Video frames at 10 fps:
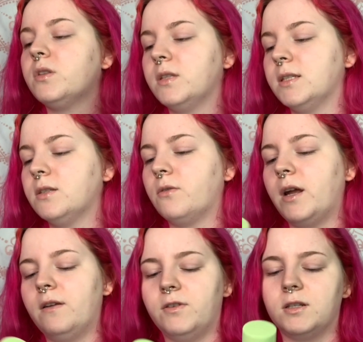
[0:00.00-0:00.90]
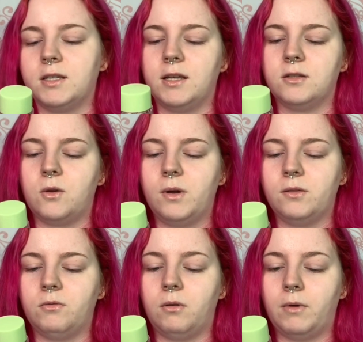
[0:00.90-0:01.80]
So this is great if your skin is going
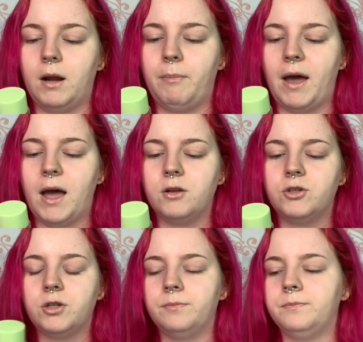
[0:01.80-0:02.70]
through a red patch.